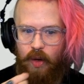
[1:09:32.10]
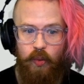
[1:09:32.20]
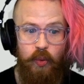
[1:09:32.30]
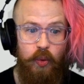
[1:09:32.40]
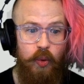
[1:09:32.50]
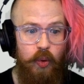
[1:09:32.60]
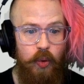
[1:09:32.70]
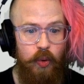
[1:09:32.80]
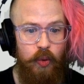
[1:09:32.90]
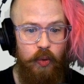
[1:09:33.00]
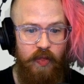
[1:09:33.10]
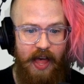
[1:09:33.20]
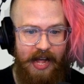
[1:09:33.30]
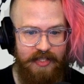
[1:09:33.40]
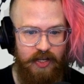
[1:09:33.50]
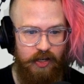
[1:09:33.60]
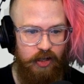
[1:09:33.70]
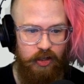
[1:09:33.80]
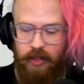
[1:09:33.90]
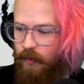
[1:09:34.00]
Ooh, that's a
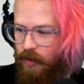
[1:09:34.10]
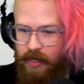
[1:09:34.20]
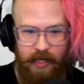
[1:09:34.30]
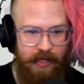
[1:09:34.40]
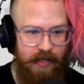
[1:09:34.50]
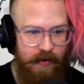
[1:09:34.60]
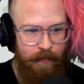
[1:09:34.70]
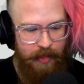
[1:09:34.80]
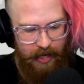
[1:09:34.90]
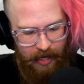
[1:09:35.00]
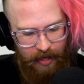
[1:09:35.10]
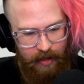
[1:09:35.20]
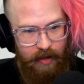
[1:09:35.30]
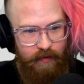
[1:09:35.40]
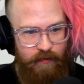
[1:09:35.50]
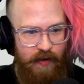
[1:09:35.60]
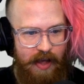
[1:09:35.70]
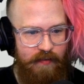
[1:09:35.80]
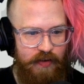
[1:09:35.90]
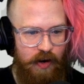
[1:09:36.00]
good one.
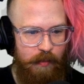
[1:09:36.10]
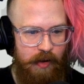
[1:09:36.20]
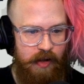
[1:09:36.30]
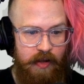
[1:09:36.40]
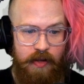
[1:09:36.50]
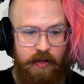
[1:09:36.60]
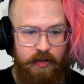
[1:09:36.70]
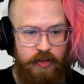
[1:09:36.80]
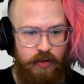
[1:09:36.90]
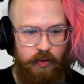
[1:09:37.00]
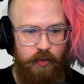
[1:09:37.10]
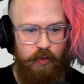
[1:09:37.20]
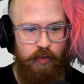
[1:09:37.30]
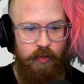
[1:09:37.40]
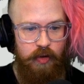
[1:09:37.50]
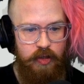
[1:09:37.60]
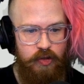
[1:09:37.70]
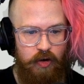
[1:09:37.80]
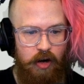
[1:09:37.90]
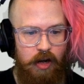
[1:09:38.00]
5 Dharma to
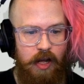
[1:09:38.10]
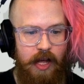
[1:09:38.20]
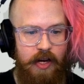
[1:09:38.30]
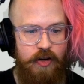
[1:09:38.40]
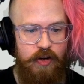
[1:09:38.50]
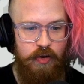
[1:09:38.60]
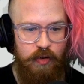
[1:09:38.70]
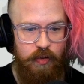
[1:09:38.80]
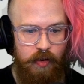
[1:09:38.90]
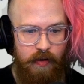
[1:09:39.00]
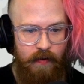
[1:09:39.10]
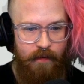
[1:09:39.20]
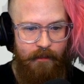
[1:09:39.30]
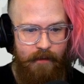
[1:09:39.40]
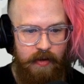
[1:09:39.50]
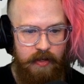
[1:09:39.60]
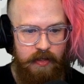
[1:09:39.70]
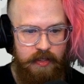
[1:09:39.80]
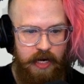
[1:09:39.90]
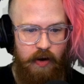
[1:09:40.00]
draw a new
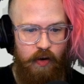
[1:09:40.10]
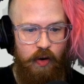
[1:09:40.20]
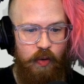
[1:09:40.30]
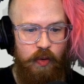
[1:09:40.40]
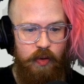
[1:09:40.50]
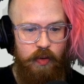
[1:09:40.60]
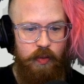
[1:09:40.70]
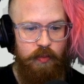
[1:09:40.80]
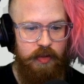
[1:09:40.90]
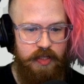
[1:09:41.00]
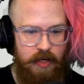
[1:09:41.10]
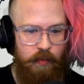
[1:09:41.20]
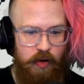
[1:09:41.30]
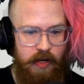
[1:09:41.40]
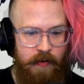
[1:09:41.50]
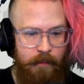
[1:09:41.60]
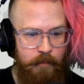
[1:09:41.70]
tarot with someone.